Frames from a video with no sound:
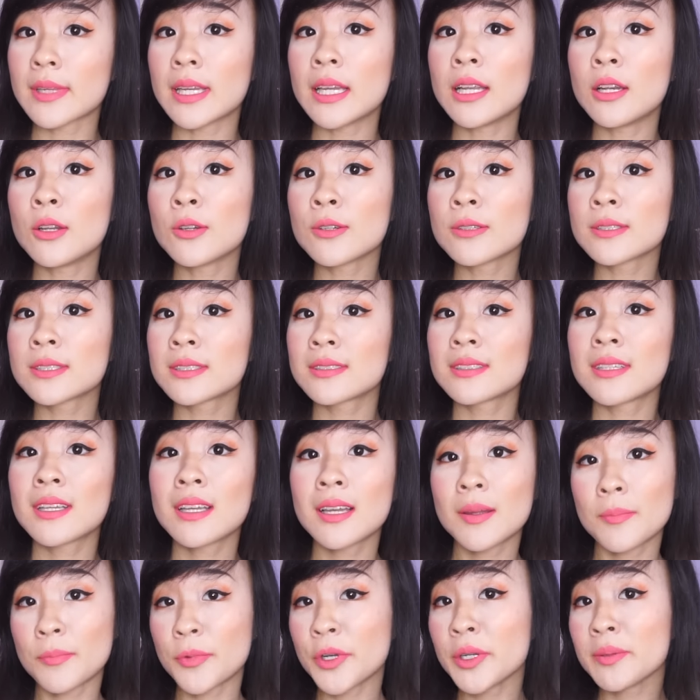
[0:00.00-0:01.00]
it looks
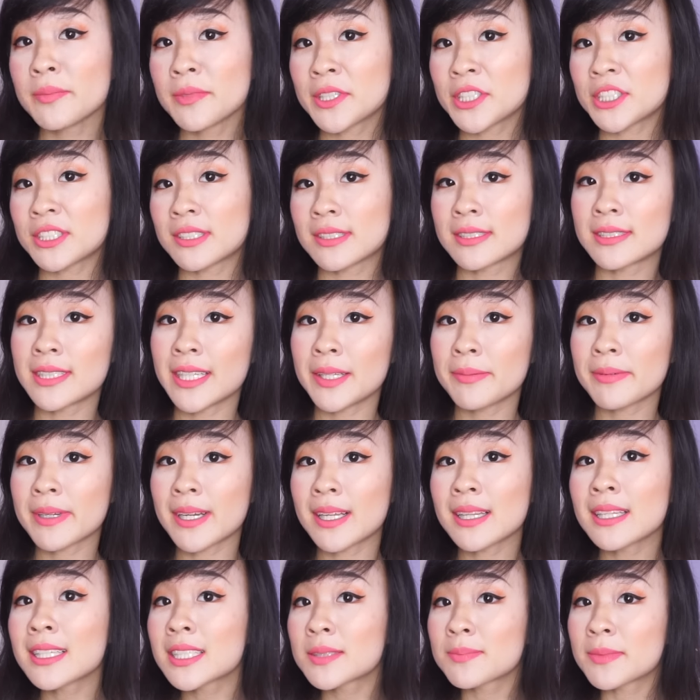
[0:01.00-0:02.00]
pretty much the same
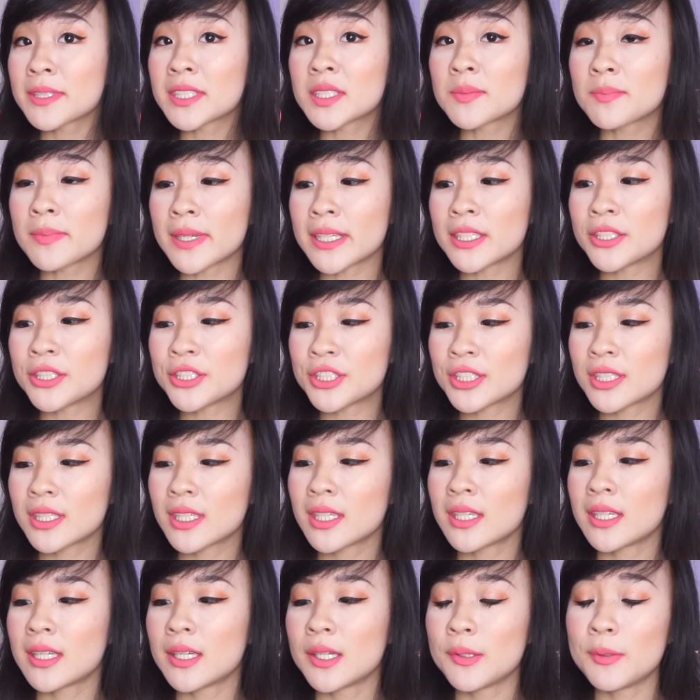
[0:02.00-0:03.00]
color as my sponge,
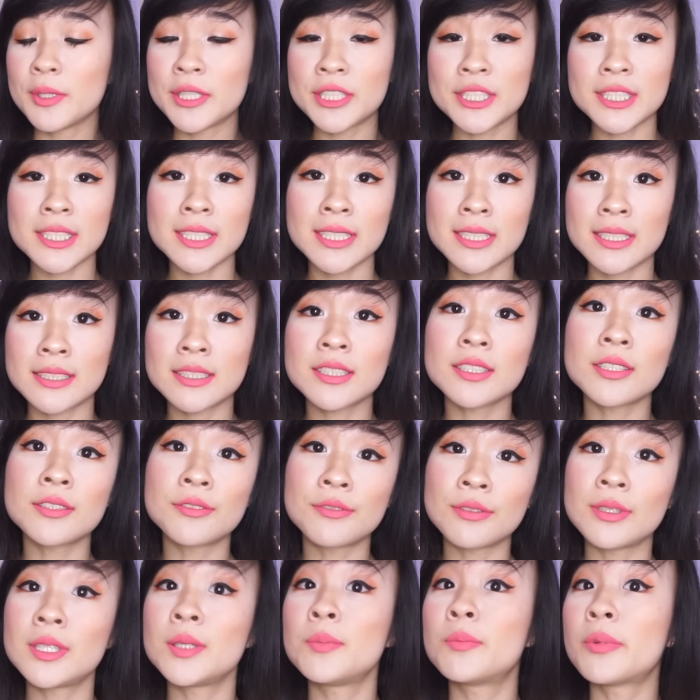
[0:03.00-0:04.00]
which is a
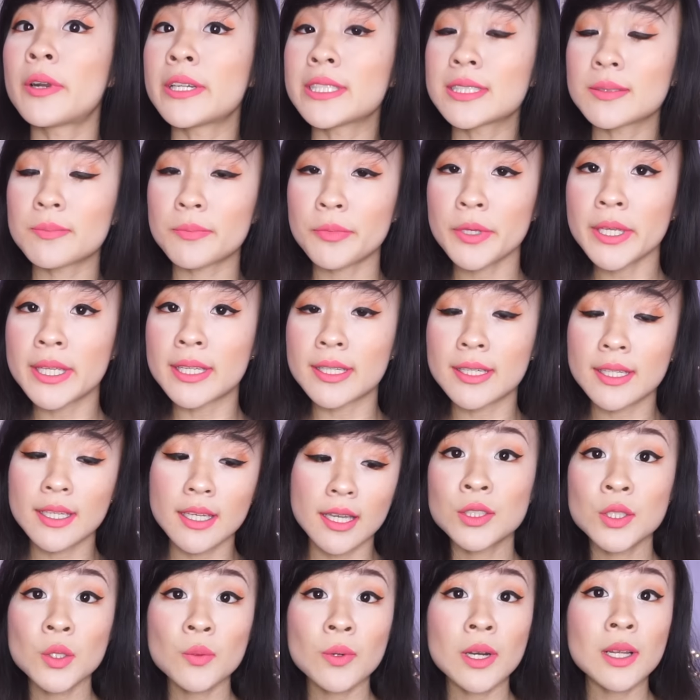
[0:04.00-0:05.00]
really bright pink.
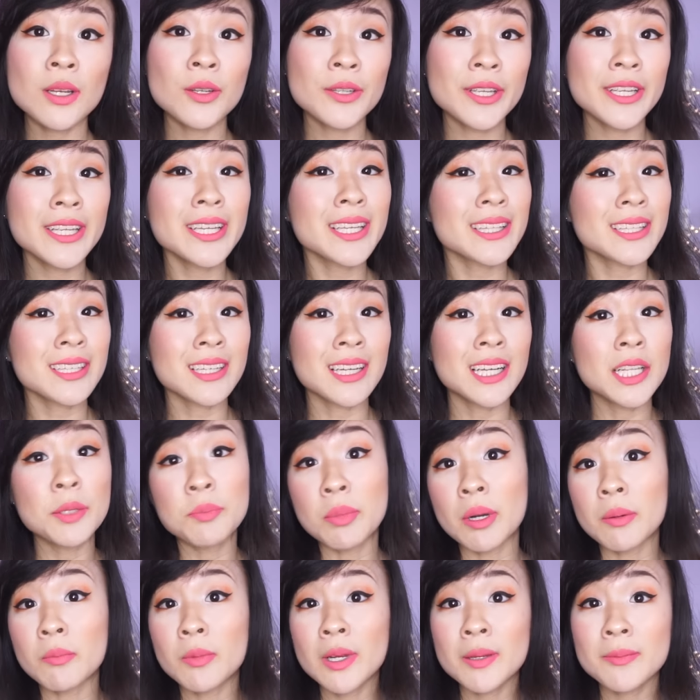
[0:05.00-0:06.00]
So while looking at the
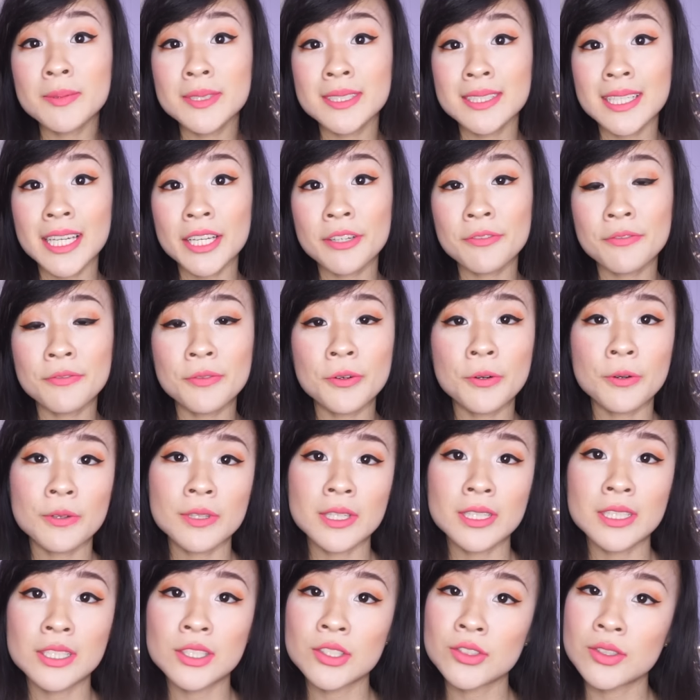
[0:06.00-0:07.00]
ColourPop website for
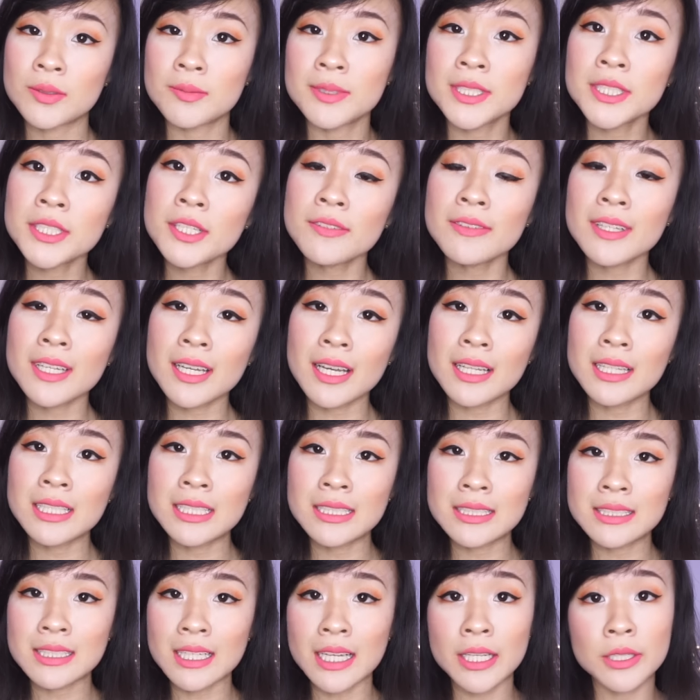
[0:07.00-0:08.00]
the description of the
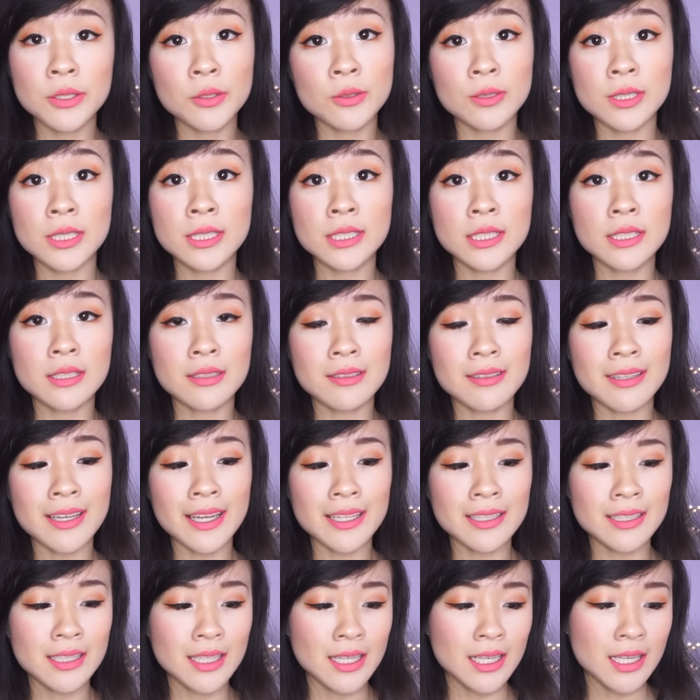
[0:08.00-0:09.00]
colors, I noticed
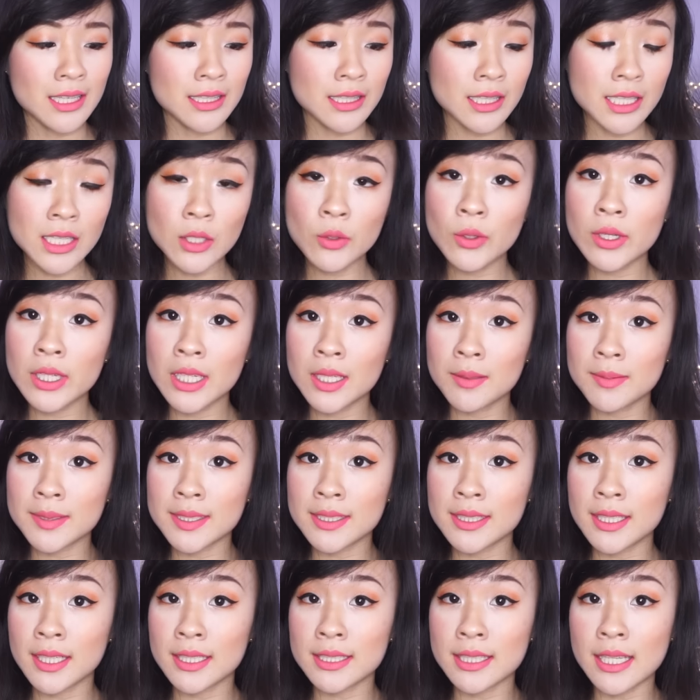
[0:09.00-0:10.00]
that the liquid
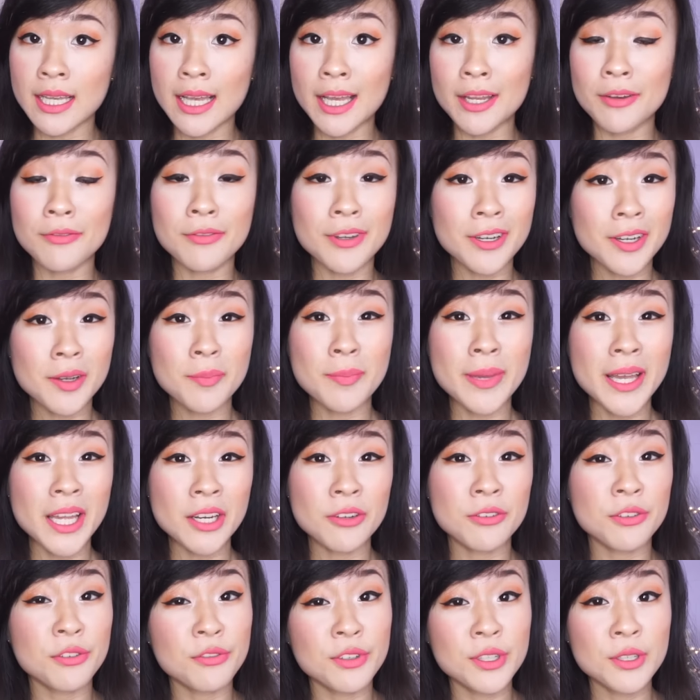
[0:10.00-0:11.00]
lipsticks had very
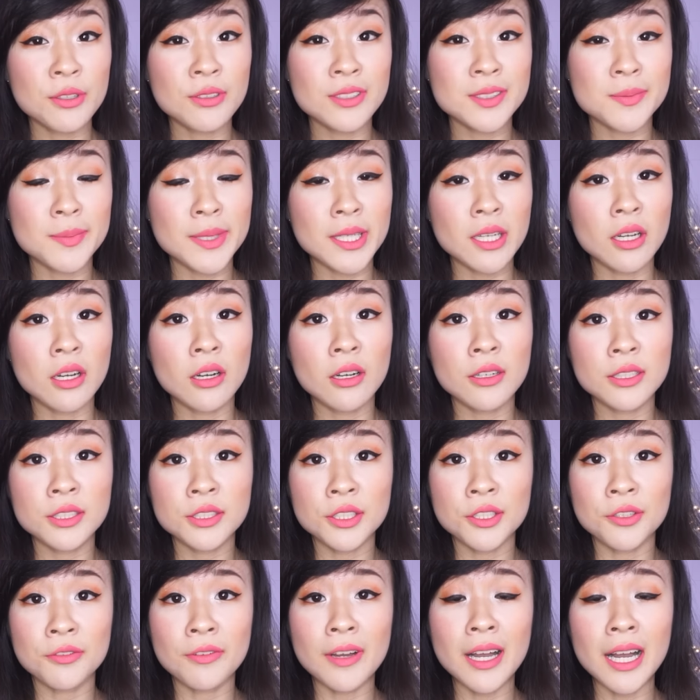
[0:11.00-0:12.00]
bad reviews
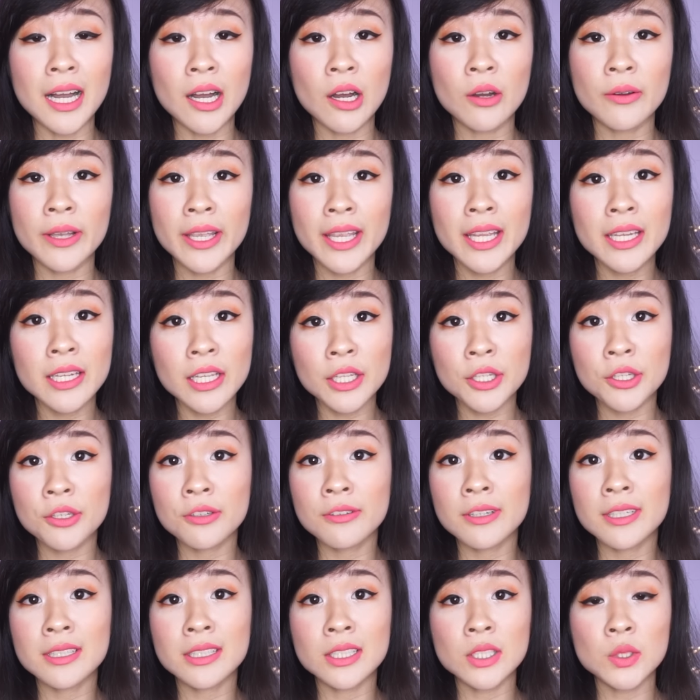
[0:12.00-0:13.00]
because of how
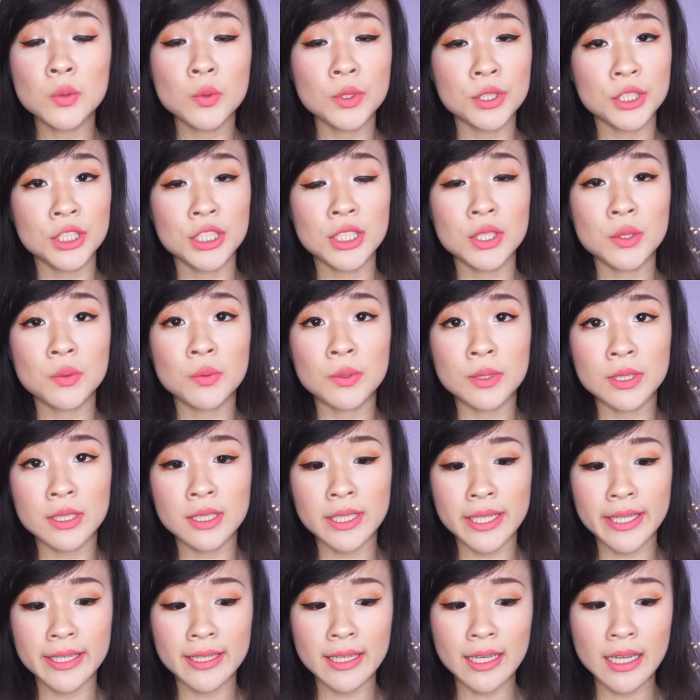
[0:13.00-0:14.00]
inaccurate the swatches
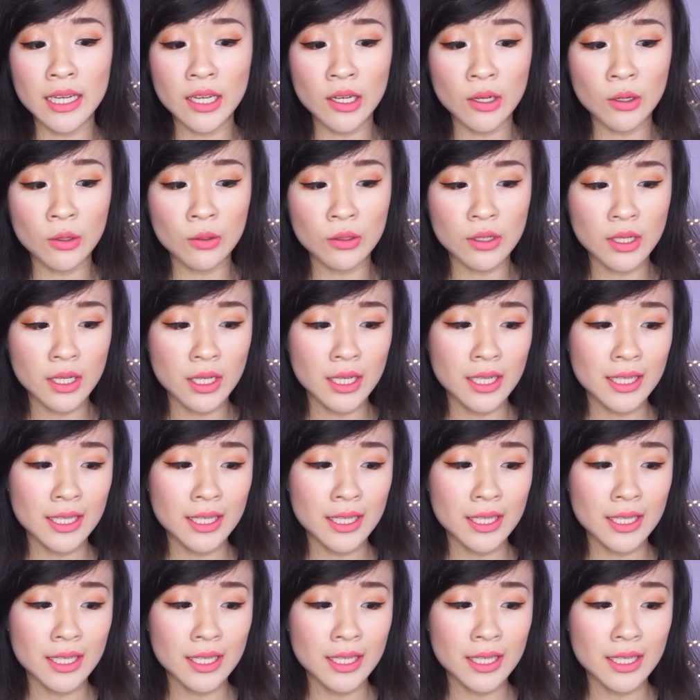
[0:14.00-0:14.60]
were and how